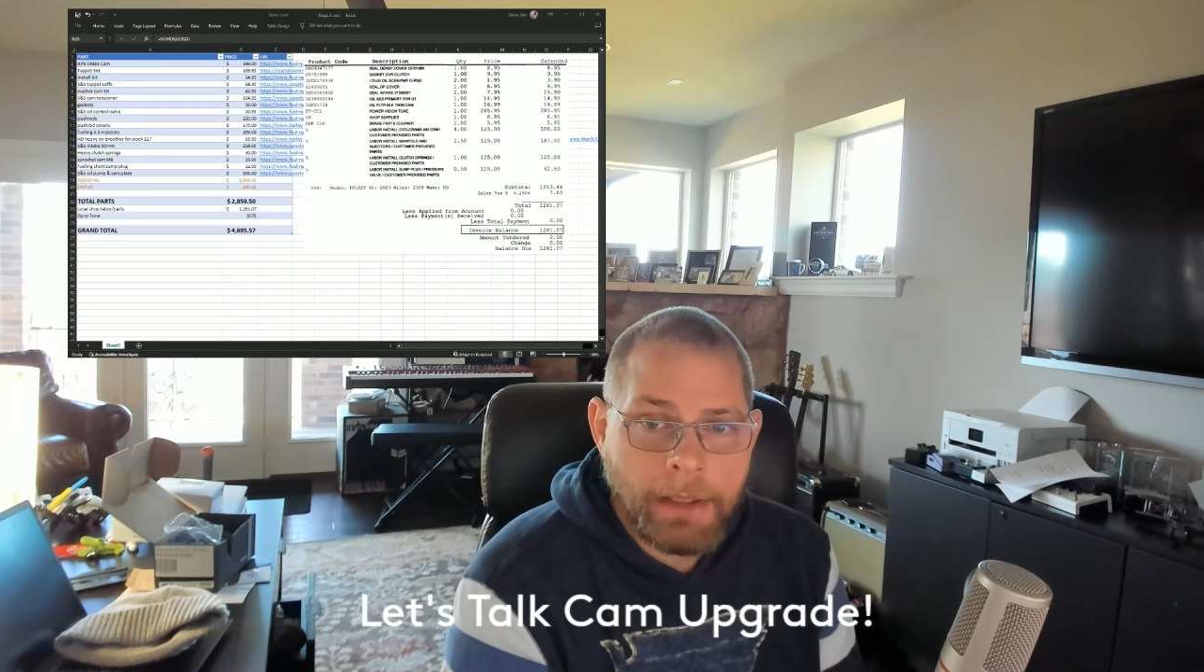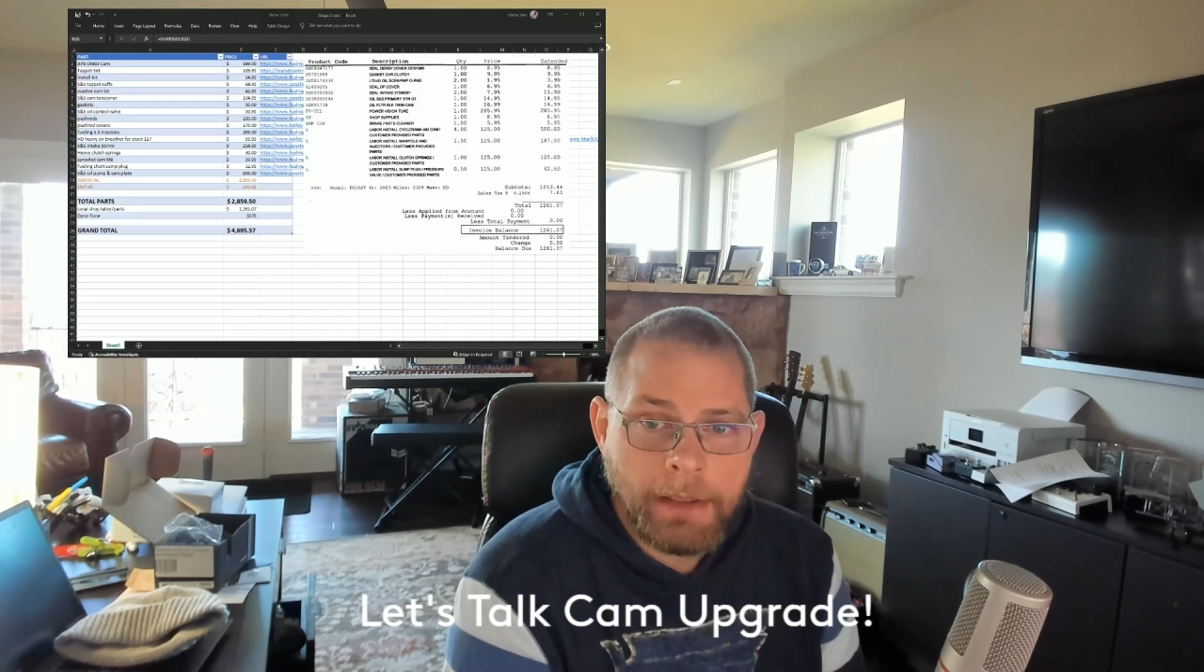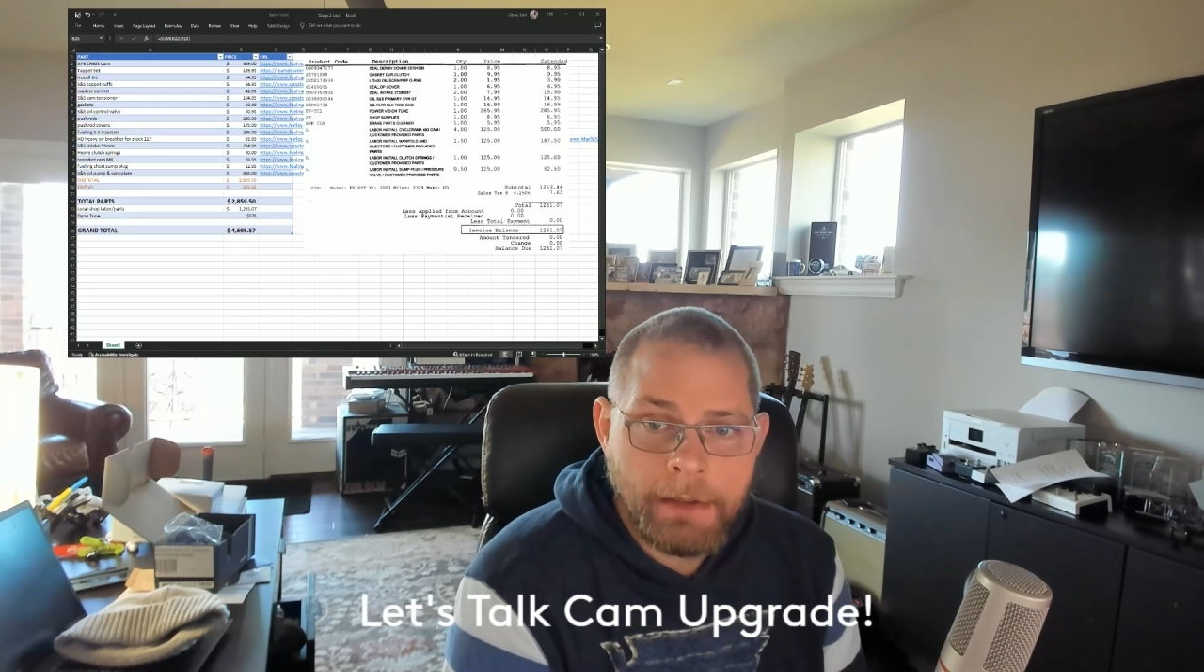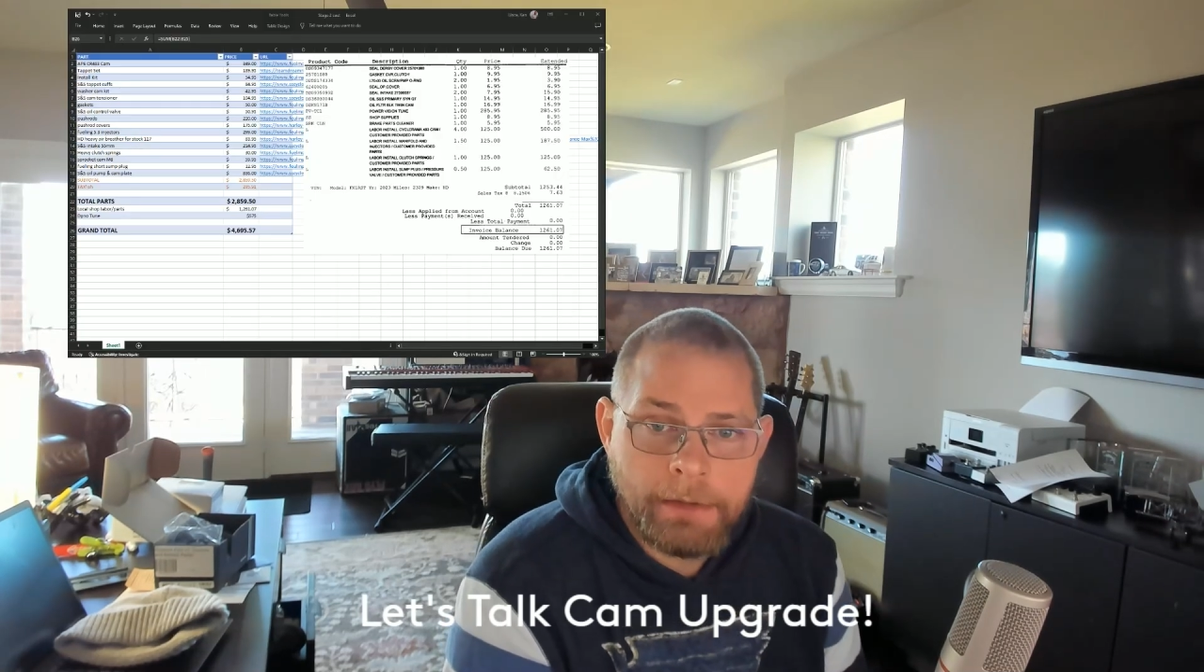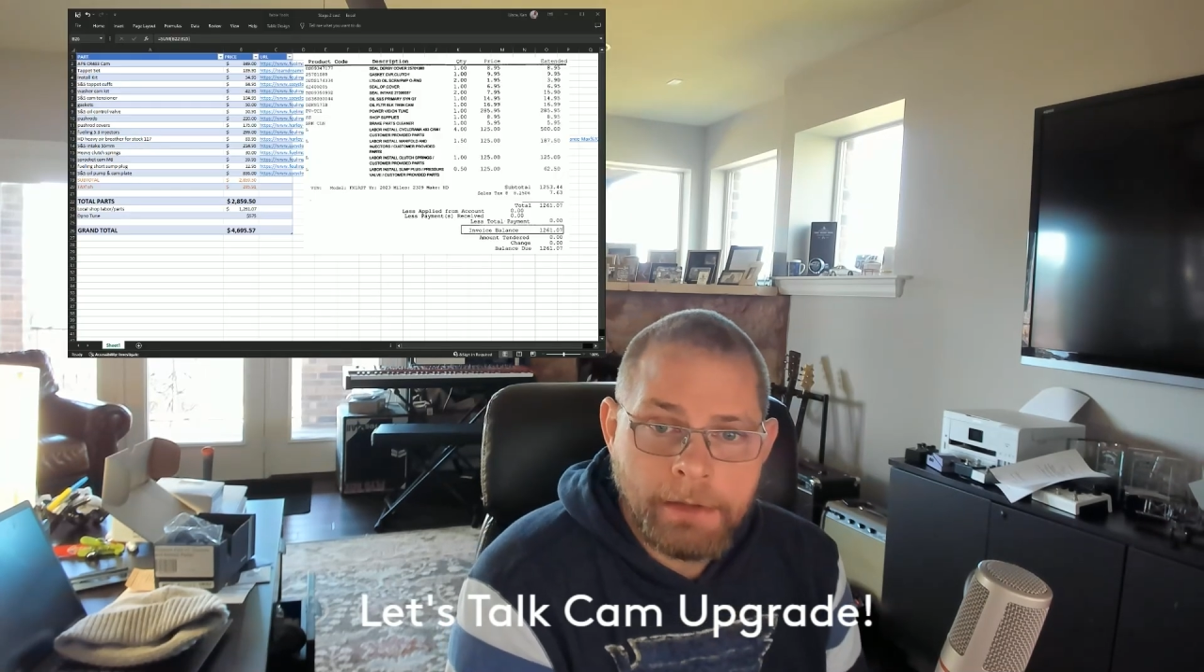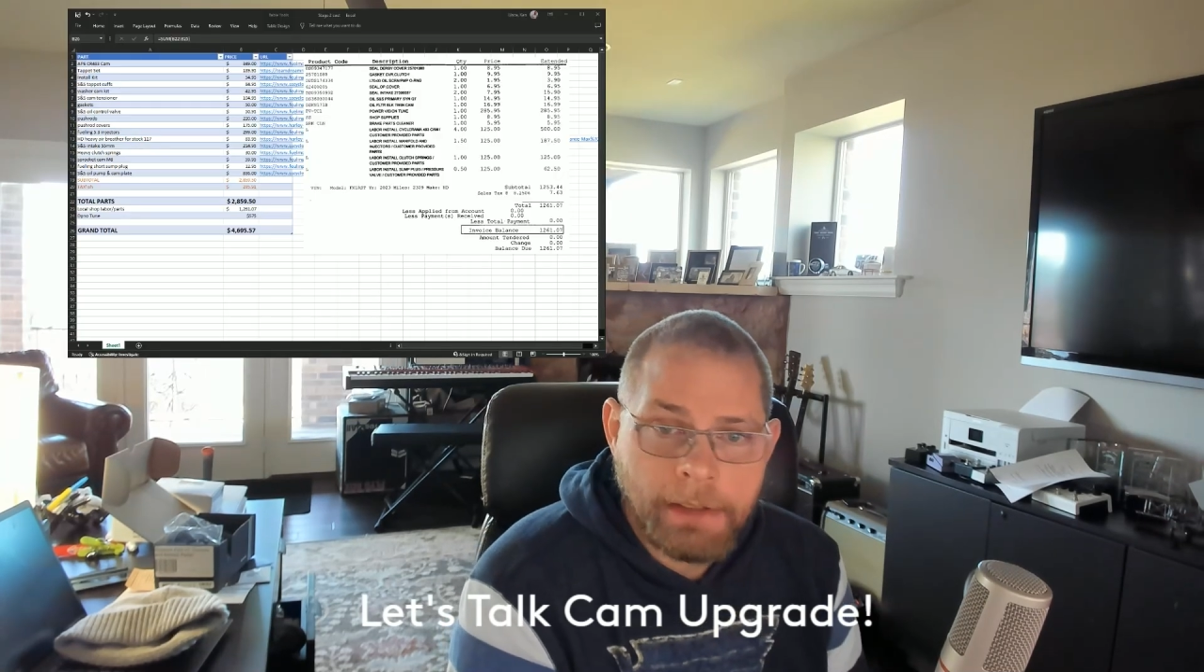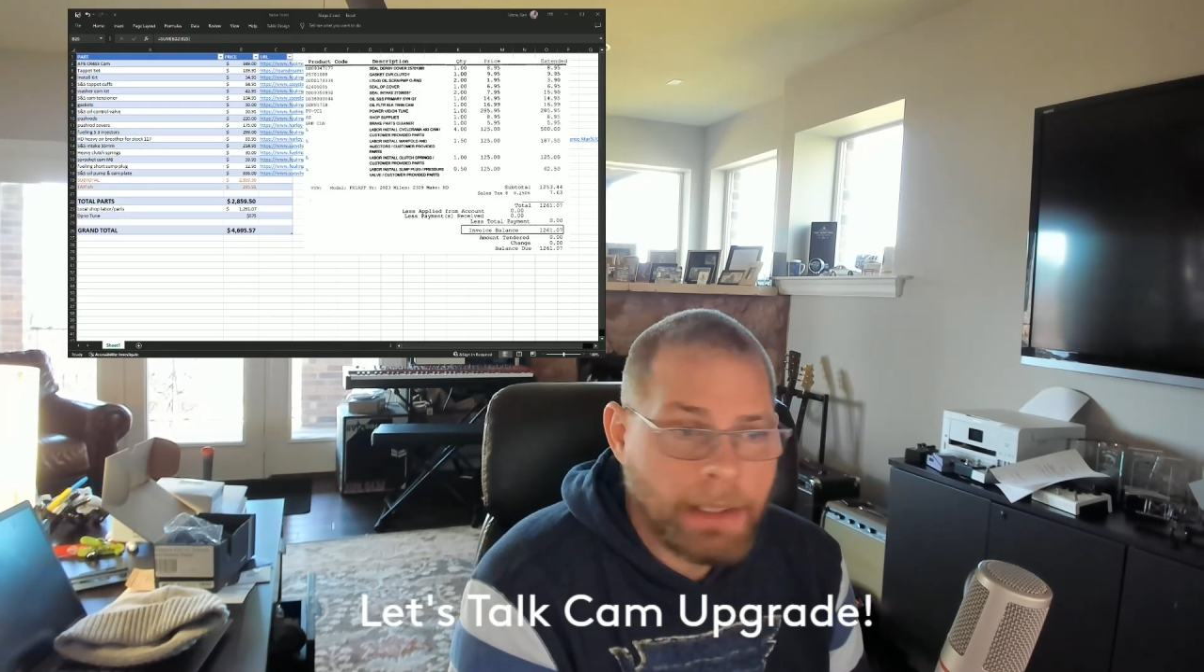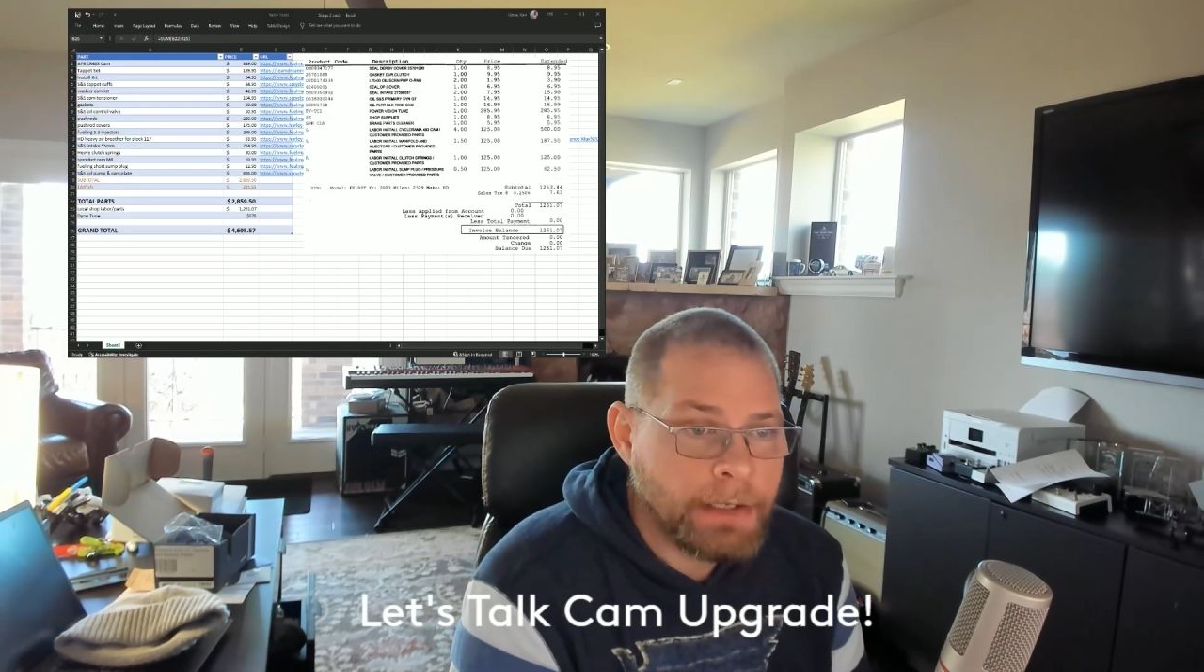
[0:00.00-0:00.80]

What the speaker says: And again,